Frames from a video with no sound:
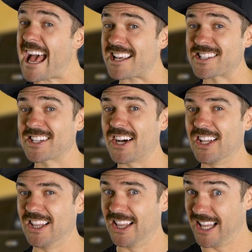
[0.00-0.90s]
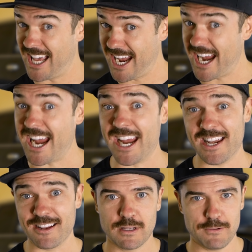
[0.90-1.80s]

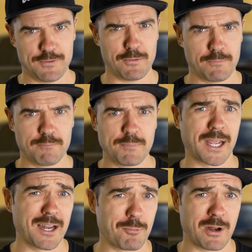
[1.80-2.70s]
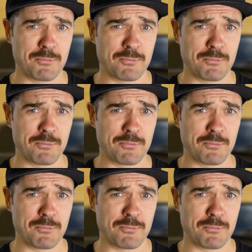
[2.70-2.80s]
Escalade, if you're picking up what